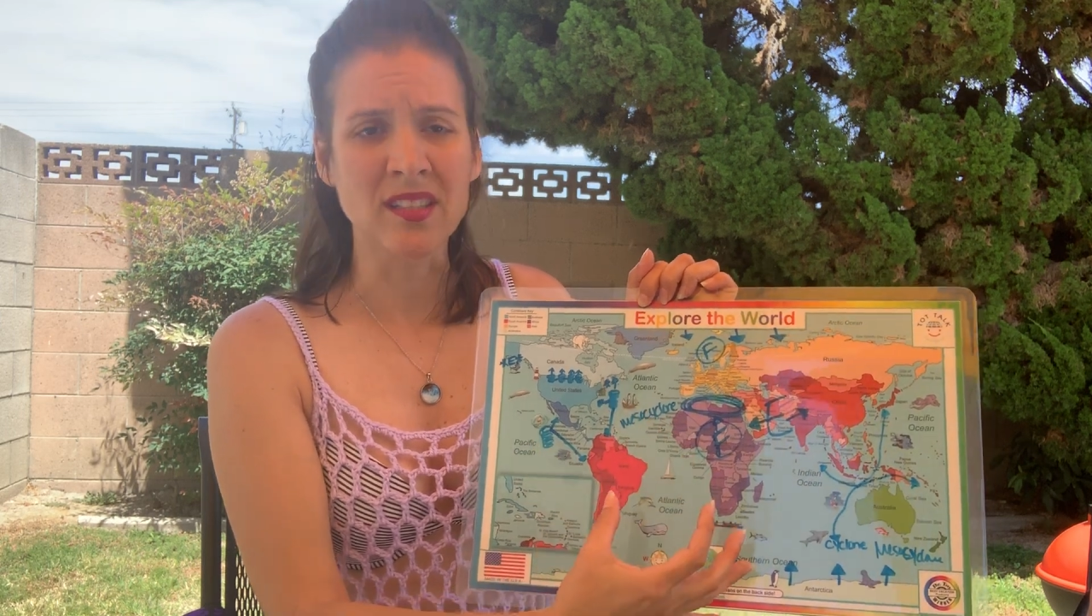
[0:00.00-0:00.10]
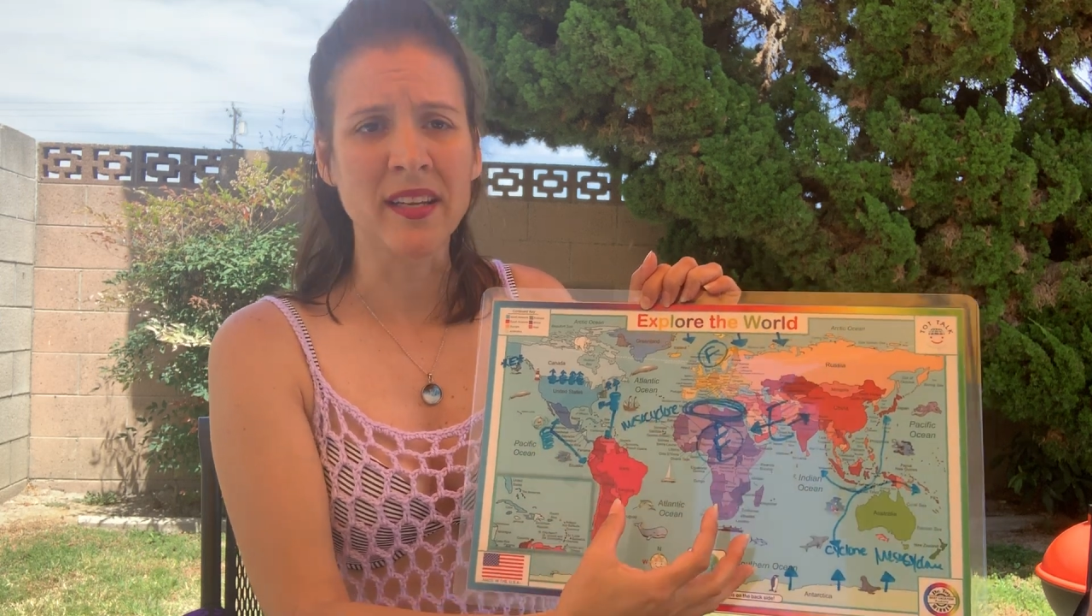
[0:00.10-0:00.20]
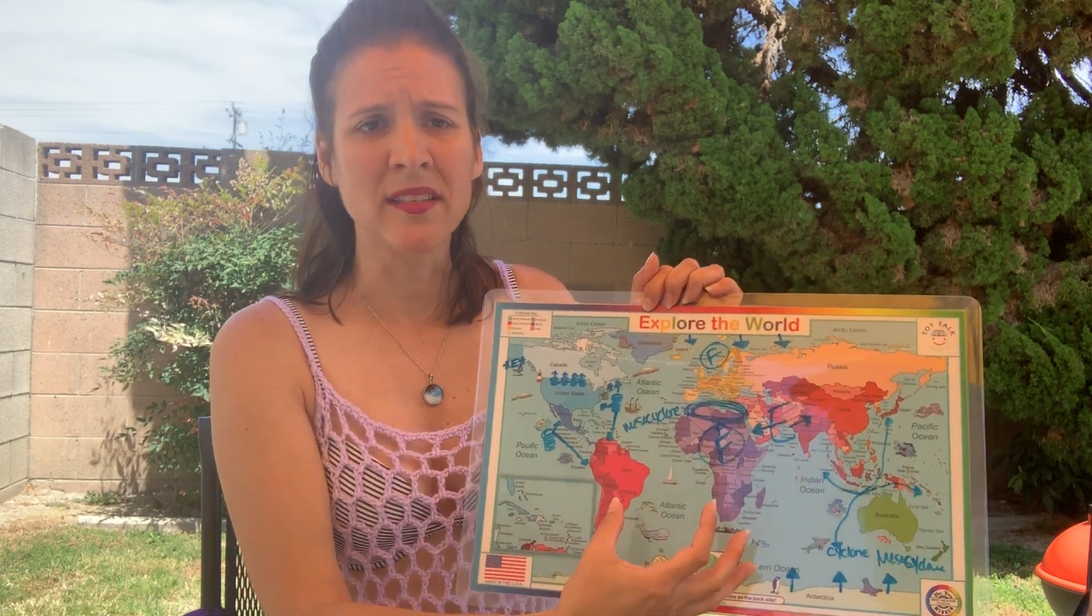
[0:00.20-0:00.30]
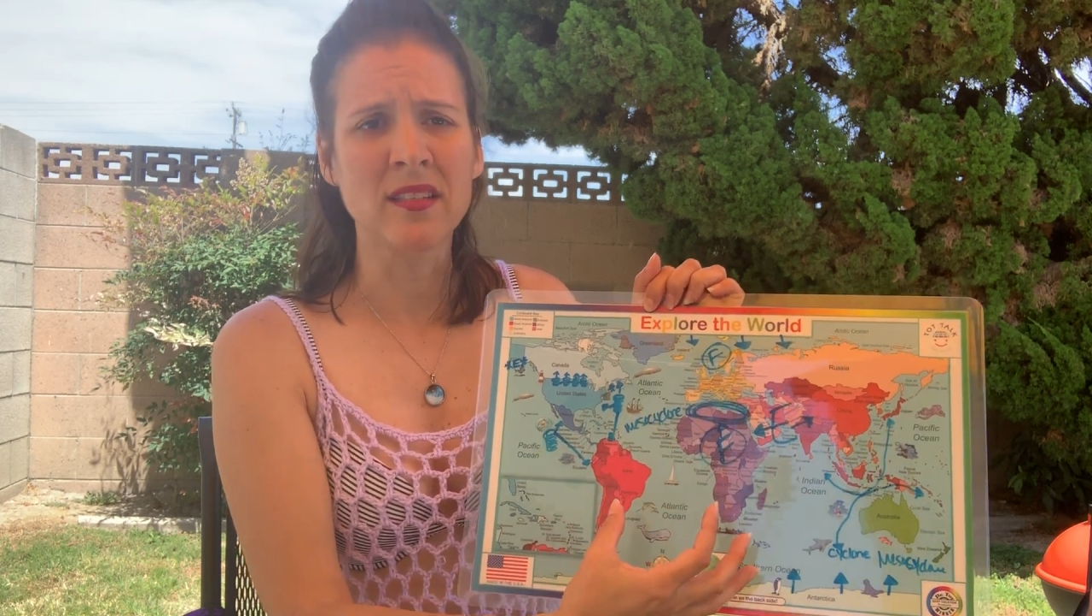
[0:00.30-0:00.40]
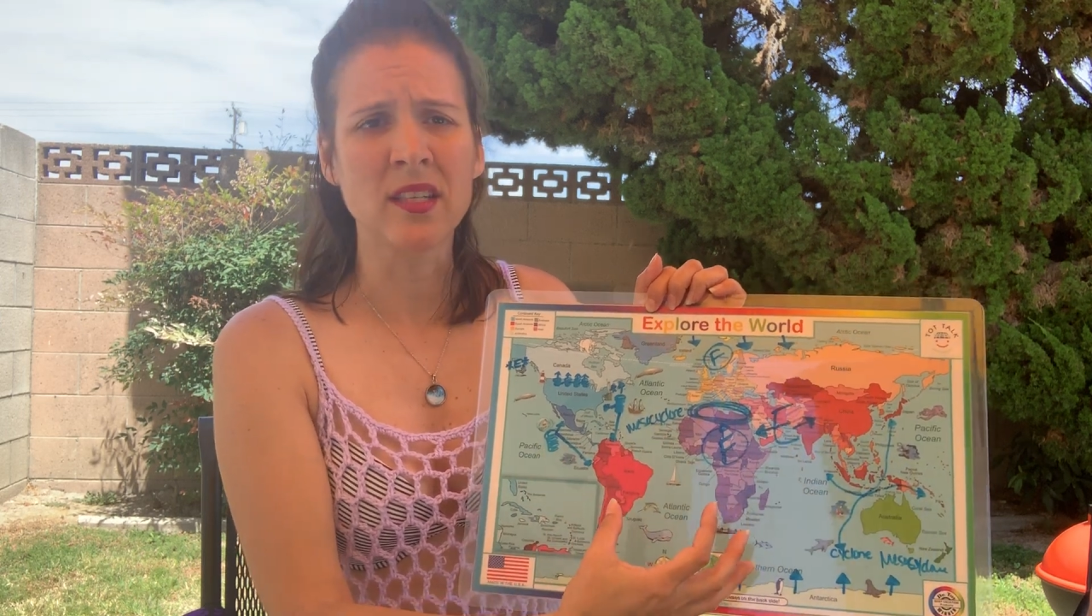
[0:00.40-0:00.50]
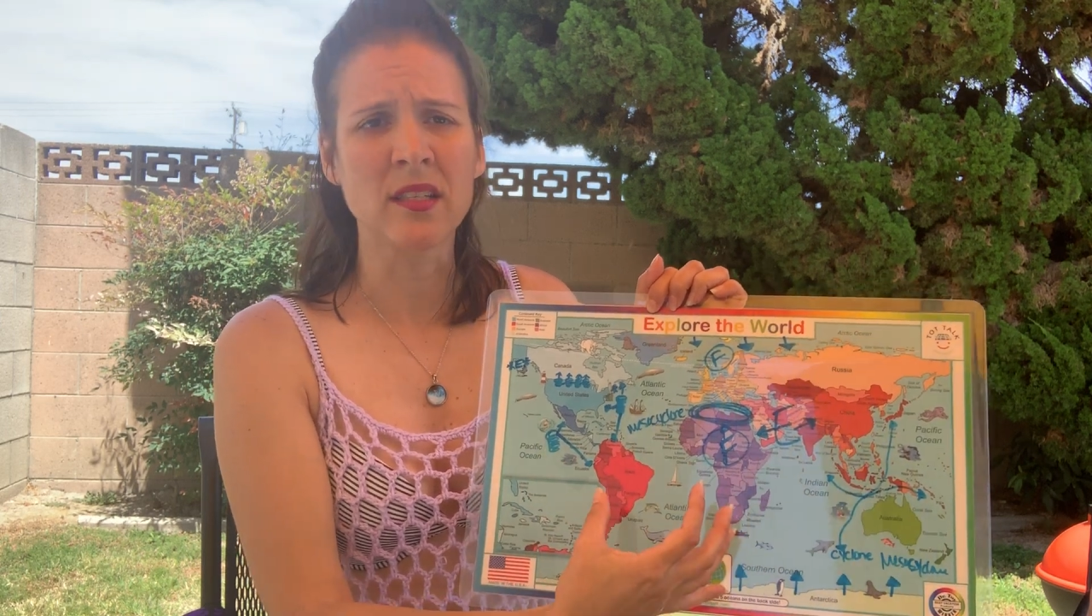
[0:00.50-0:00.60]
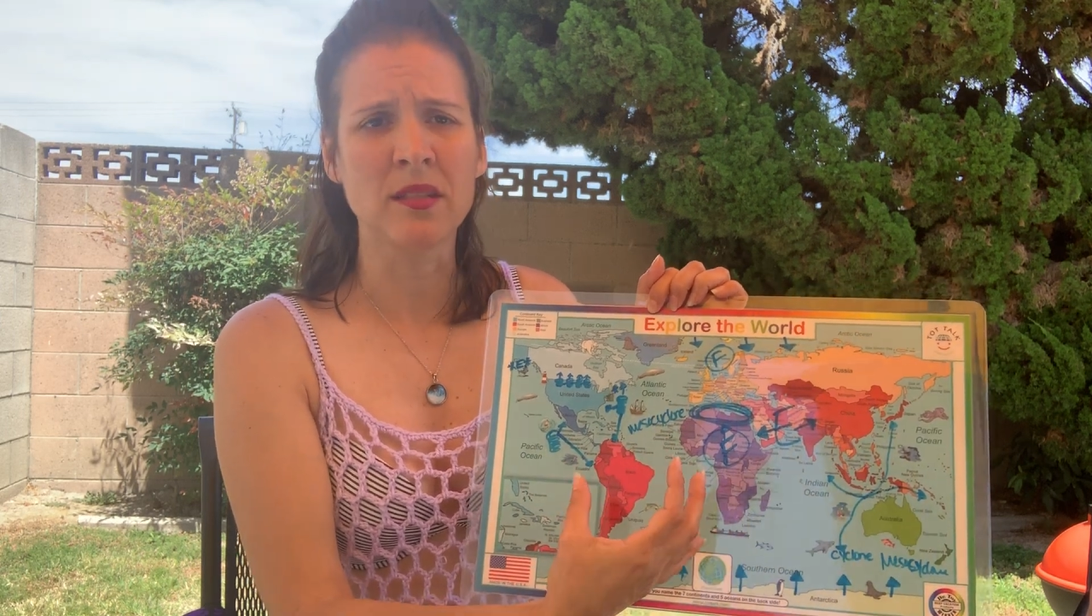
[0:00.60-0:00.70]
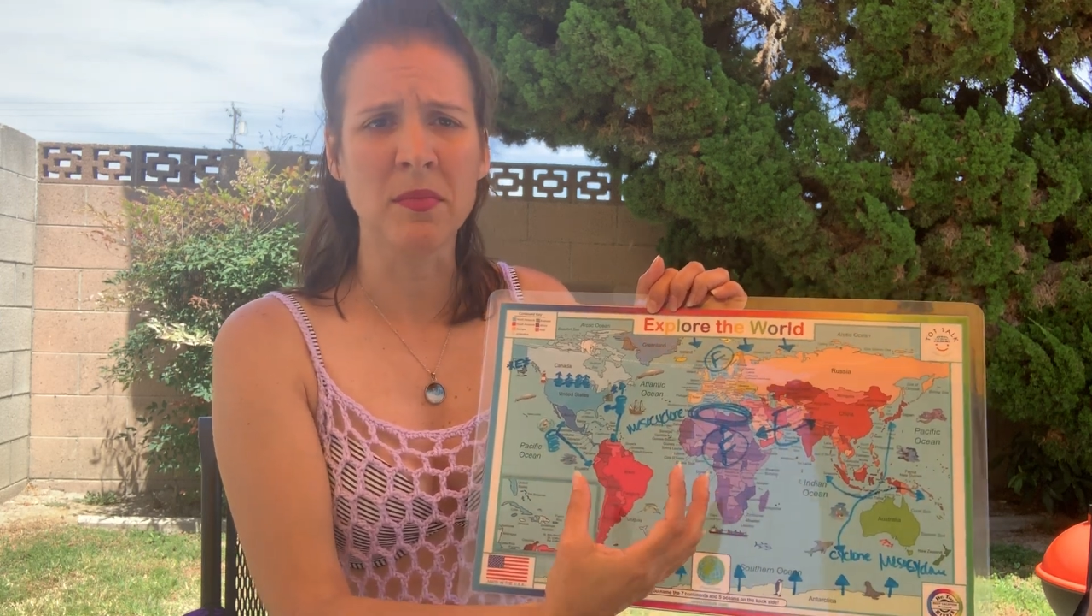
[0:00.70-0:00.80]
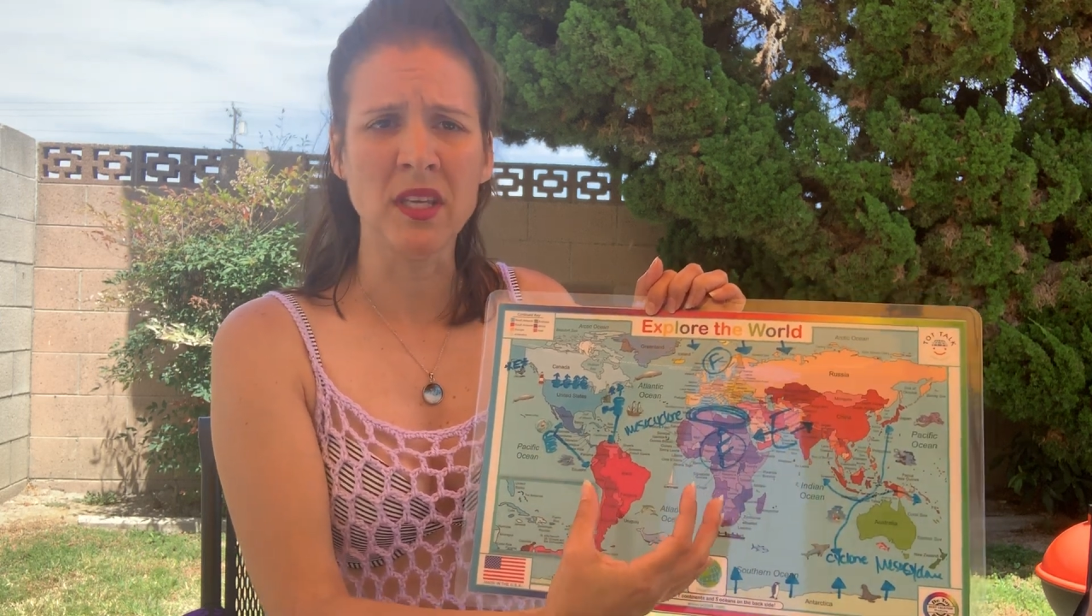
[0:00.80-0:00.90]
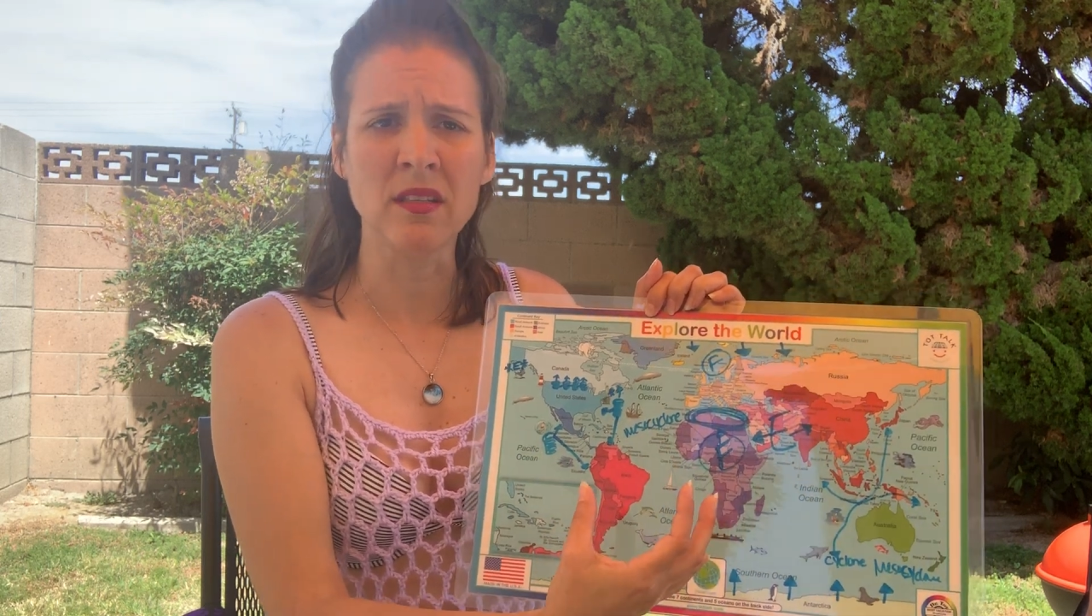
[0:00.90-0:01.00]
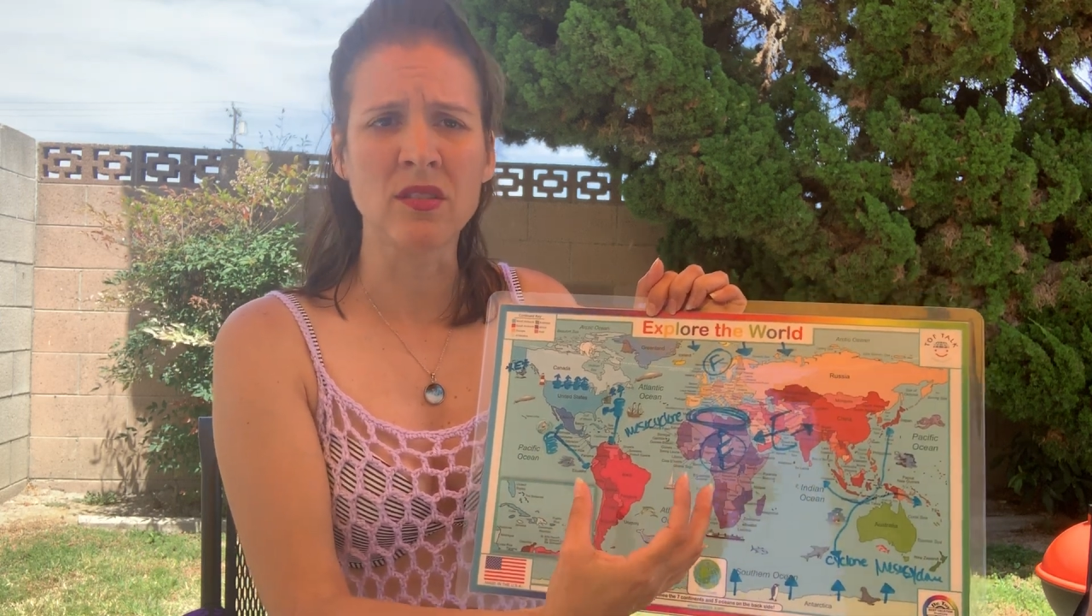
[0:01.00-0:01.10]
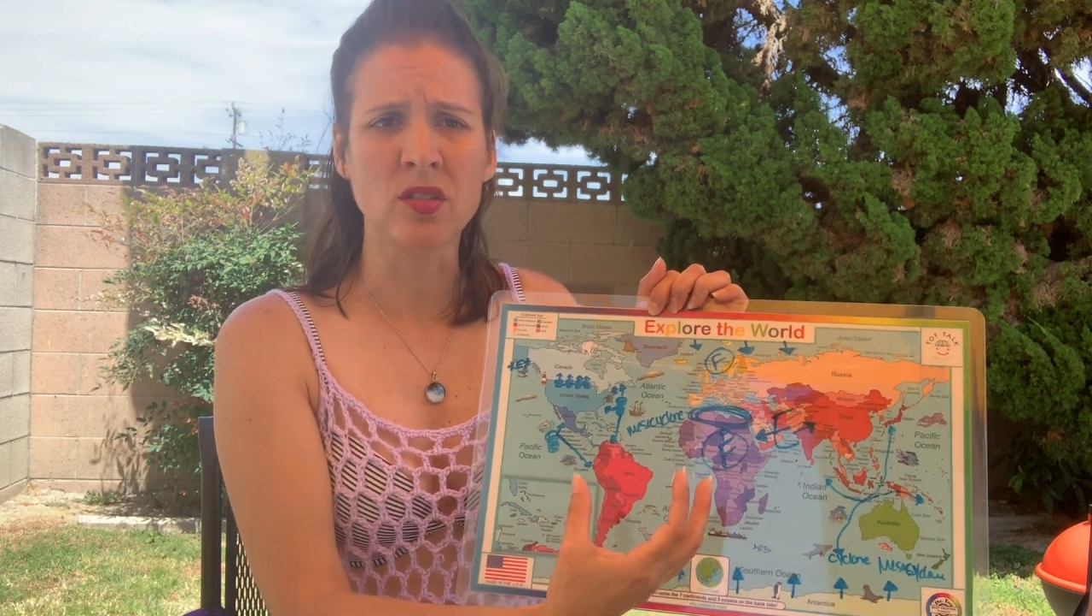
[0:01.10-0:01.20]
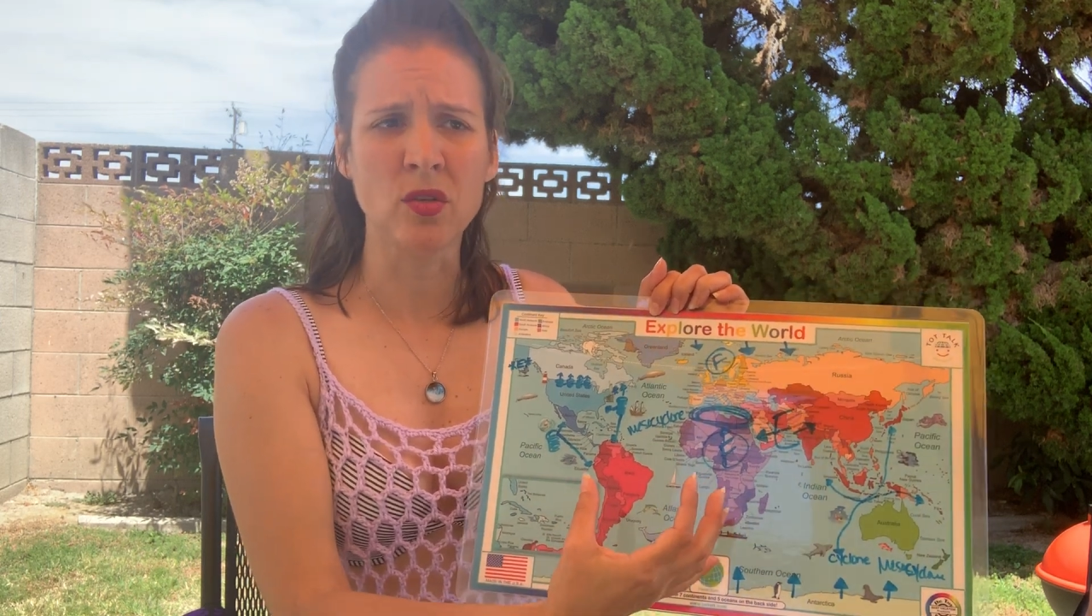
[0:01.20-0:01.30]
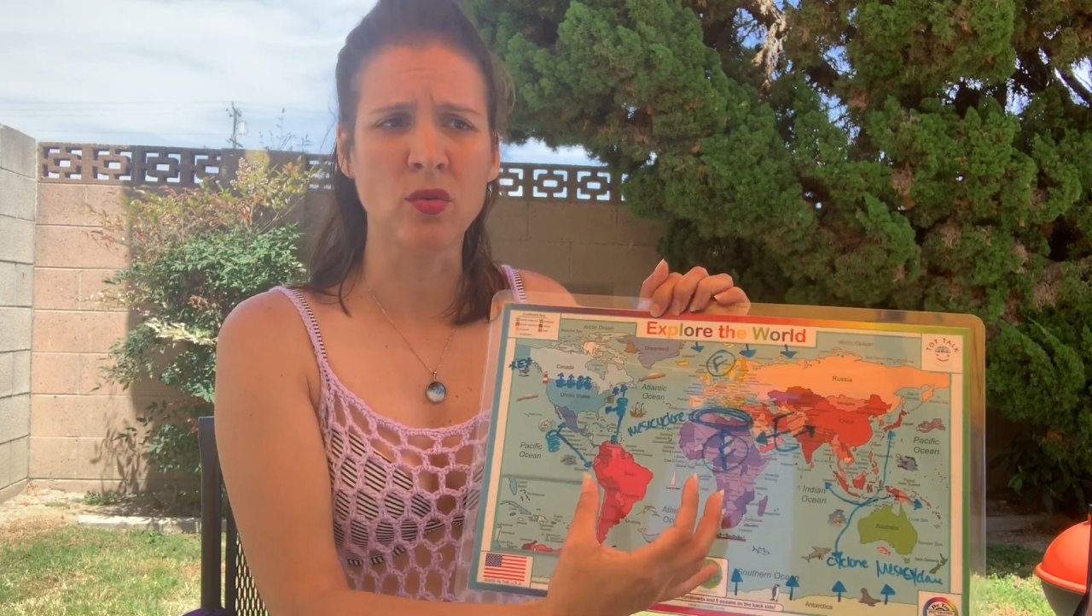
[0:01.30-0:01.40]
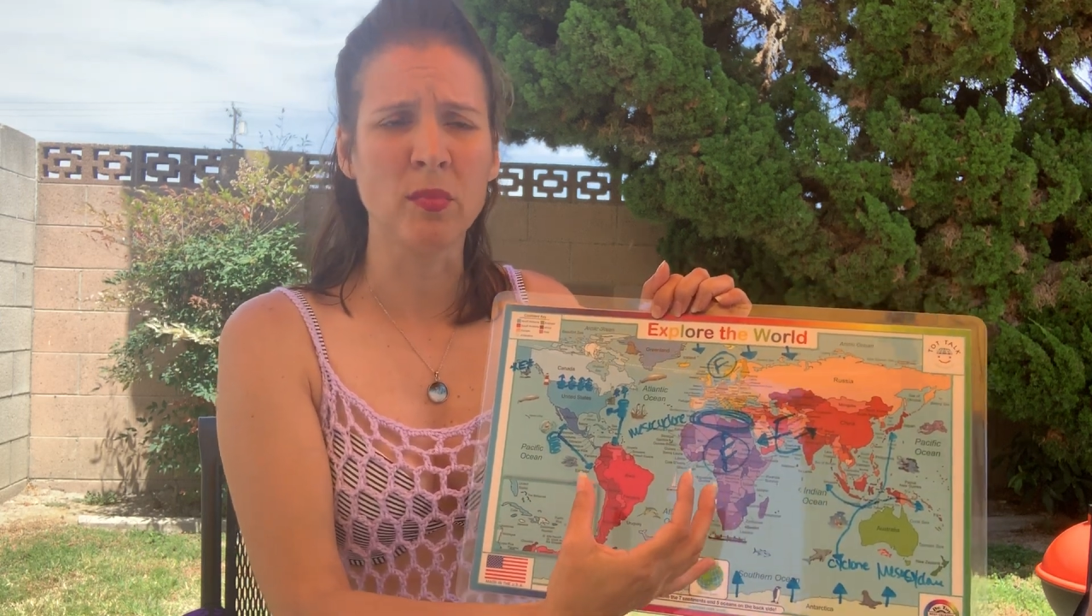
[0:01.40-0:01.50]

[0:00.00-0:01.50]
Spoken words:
scientists mean to